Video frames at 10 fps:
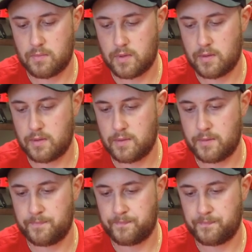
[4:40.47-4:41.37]

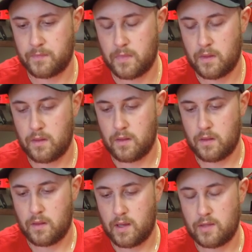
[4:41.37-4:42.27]
I
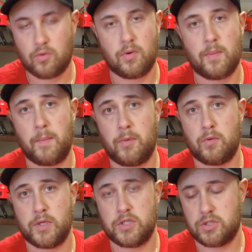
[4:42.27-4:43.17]
don't remember
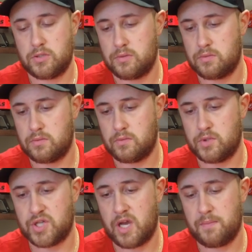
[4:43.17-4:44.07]
which
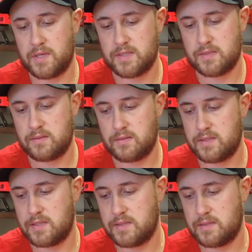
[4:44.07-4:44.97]
Hypex
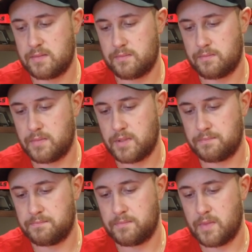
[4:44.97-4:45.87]
this is,
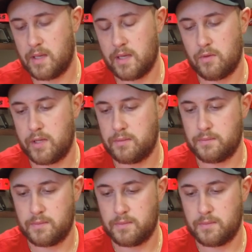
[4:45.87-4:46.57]
but anyway.